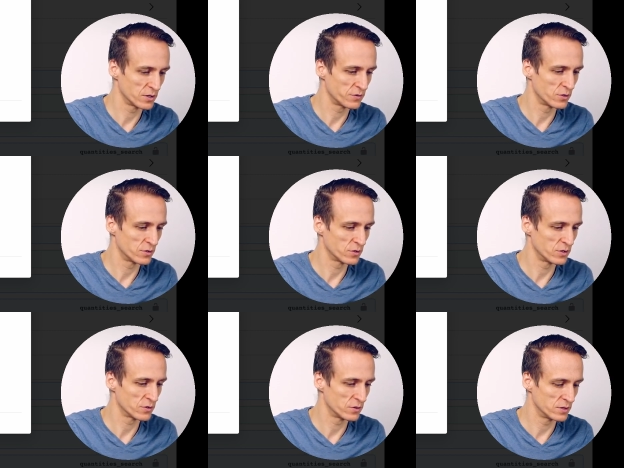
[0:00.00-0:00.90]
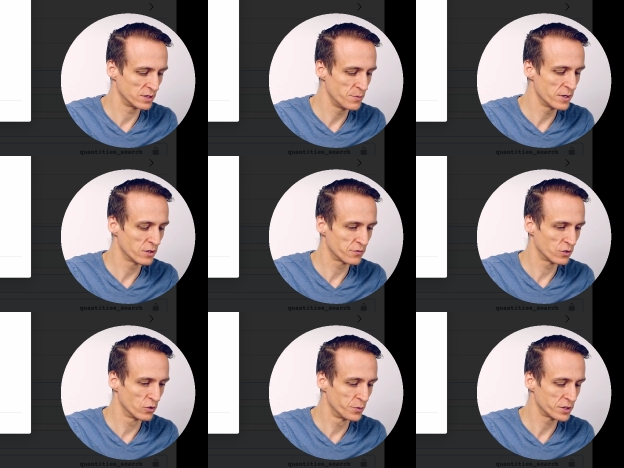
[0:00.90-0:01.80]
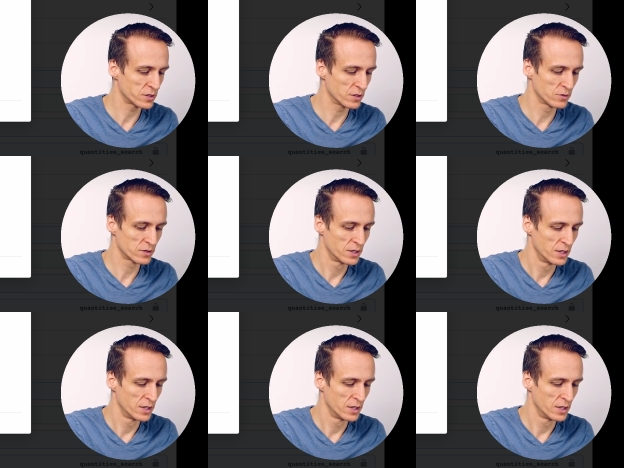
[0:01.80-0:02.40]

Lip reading: give your email of your NOMAD account.